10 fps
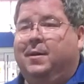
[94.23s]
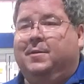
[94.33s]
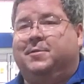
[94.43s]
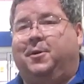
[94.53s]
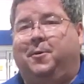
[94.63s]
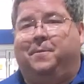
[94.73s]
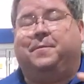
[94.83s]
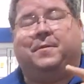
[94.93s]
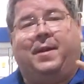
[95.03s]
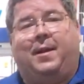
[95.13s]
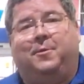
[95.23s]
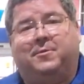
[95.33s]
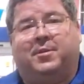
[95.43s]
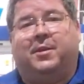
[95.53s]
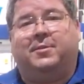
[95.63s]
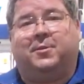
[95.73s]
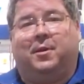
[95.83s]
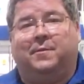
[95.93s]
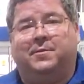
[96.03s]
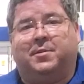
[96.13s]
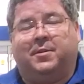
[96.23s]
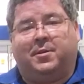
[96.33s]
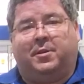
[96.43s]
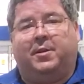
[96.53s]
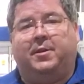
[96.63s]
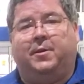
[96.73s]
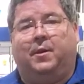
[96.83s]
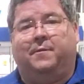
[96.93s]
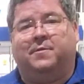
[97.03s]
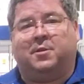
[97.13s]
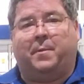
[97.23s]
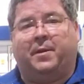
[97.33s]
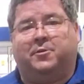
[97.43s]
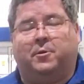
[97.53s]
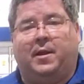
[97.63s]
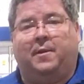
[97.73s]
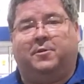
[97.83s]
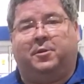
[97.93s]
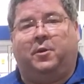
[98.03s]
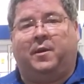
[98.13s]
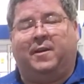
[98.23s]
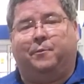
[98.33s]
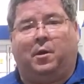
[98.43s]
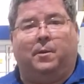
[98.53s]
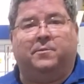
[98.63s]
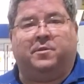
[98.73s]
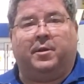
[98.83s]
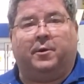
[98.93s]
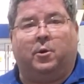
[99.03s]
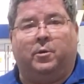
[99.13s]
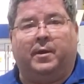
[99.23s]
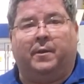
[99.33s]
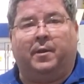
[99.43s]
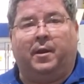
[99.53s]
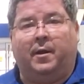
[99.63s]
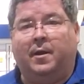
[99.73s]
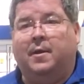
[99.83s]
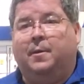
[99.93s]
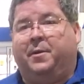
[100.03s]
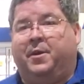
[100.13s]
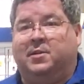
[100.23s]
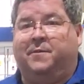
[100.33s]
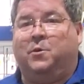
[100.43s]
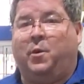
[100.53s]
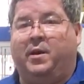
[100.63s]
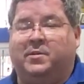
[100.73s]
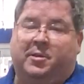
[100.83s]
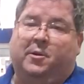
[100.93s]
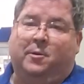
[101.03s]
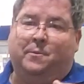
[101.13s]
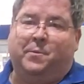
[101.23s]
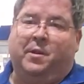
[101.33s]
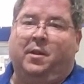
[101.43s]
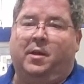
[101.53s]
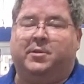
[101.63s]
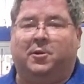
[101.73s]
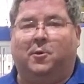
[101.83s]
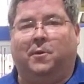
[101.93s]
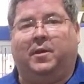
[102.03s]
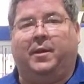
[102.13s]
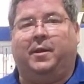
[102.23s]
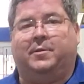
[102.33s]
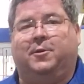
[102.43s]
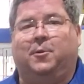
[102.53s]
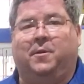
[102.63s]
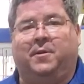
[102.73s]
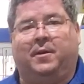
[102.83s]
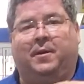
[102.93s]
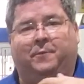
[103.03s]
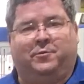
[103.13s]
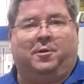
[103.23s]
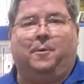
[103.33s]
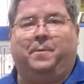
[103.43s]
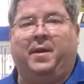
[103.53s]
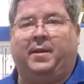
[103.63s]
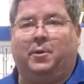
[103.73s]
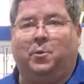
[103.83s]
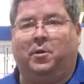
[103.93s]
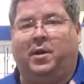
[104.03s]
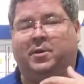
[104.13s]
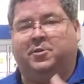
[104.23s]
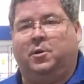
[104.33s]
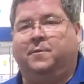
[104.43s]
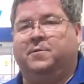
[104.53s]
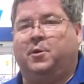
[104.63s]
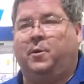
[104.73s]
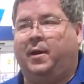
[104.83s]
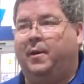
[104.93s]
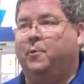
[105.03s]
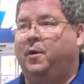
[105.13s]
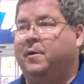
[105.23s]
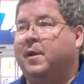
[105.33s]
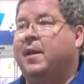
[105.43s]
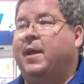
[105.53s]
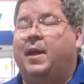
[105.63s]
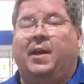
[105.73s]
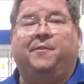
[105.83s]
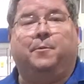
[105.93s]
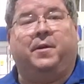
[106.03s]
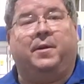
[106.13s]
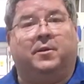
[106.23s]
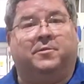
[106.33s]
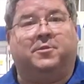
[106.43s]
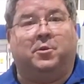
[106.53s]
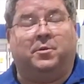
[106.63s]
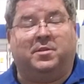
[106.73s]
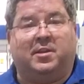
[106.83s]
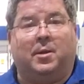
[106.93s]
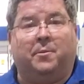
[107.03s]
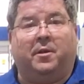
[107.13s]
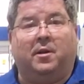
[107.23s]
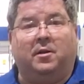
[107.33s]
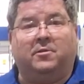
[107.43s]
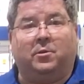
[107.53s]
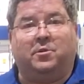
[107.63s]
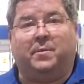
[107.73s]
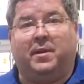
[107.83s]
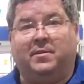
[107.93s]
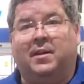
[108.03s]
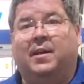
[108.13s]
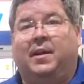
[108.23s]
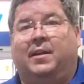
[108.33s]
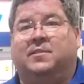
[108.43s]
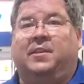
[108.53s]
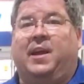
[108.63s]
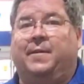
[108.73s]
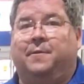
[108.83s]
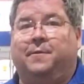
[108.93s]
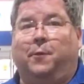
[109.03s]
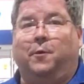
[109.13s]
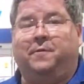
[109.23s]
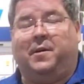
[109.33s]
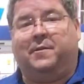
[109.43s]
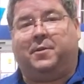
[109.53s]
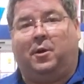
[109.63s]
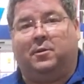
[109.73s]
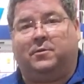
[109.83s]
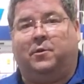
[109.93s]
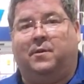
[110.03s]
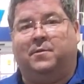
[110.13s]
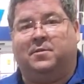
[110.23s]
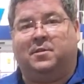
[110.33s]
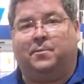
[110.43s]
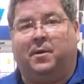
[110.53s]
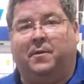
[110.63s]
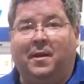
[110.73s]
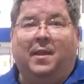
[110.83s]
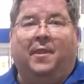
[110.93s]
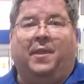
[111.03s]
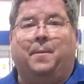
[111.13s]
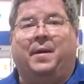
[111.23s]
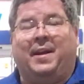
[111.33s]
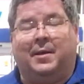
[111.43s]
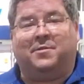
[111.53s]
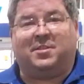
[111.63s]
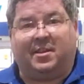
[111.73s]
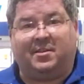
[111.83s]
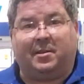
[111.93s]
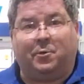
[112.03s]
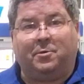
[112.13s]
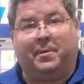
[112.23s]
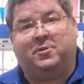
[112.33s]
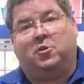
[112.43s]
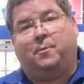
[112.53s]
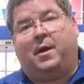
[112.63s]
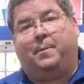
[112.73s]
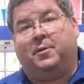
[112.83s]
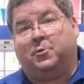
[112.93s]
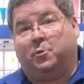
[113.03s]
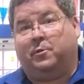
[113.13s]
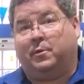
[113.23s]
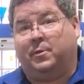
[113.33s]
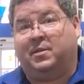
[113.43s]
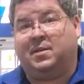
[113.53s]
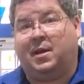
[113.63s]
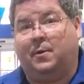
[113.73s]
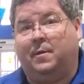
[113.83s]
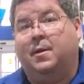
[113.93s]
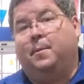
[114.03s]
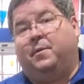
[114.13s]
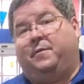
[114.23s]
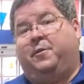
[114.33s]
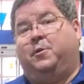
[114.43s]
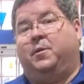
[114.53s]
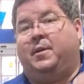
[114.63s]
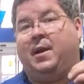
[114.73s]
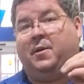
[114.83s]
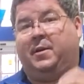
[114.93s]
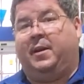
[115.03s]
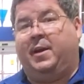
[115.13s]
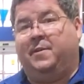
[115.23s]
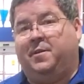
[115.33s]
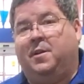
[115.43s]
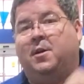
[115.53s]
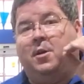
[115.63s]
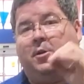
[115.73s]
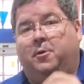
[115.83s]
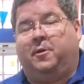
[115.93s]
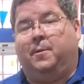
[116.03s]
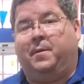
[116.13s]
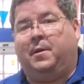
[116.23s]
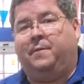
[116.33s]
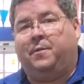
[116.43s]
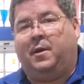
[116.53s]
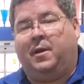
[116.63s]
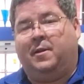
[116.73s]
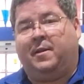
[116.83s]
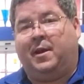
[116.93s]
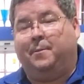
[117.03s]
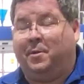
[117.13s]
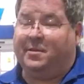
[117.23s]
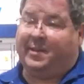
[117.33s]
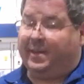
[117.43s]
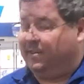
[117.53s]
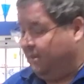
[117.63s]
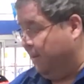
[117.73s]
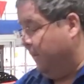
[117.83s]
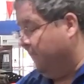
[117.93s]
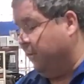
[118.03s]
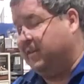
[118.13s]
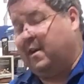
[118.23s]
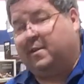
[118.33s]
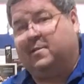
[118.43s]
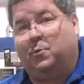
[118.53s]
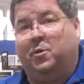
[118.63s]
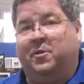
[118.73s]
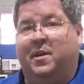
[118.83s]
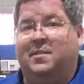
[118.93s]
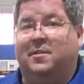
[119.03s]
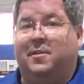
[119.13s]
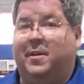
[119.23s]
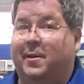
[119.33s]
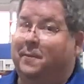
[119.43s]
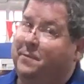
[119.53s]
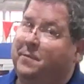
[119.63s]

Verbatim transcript: So now test your ovens, clean your ovens to make sure now that you don't have problems later going down the line. Because if you wait till middle October, late October, then you got to start baking, you realize your oven's going out. Well, everybody else is doing the same thing also, which means instead of having four or five calls for ovens this month, they might have sixty, which means you might be two or three weeks out. But if you do it now, get ahead of it, you're going to be ahead of the game. Plus, like I said, this acts as a real nice little heater